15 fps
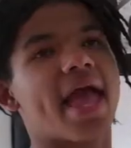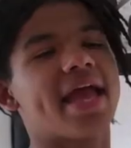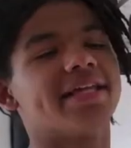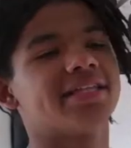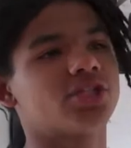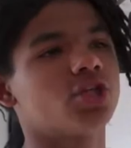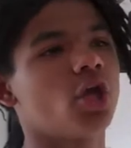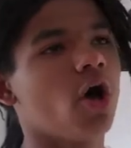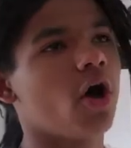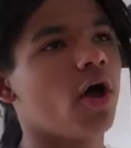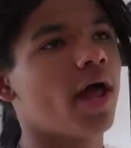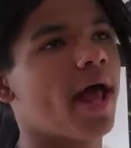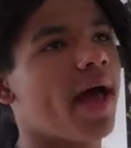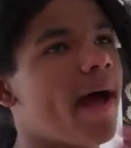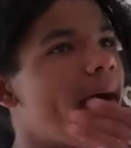It's not
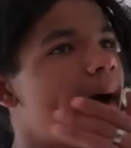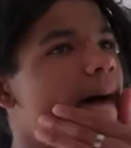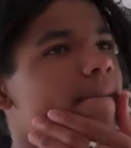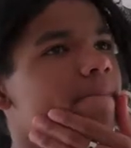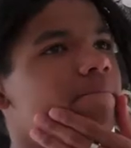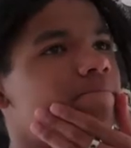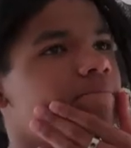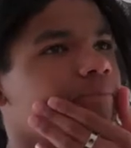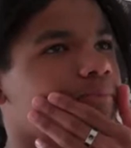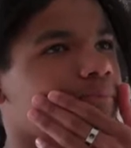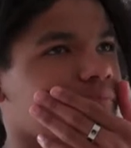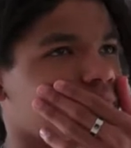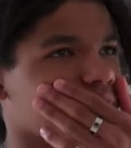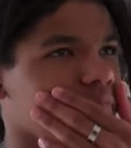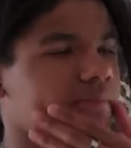um,
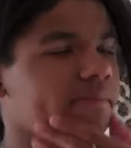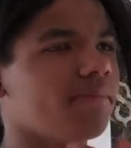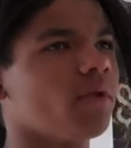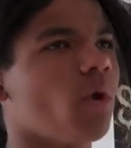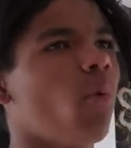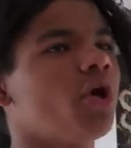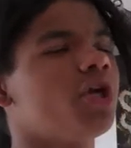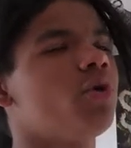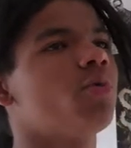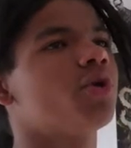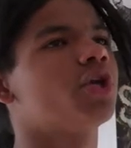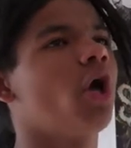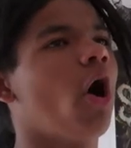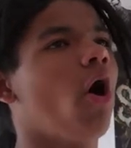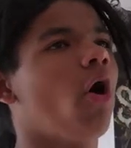what you
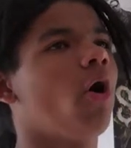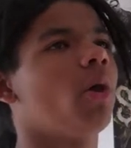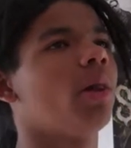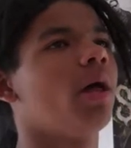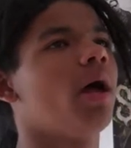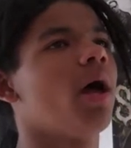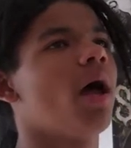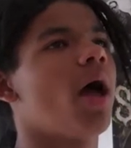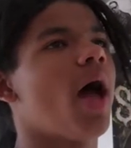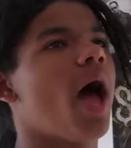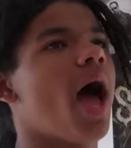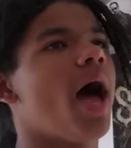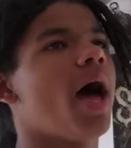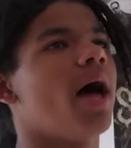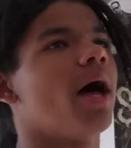would call
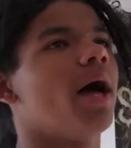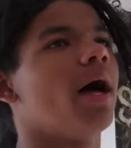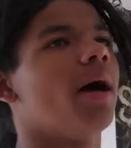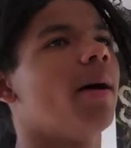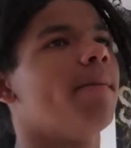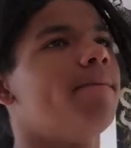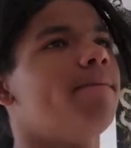uh,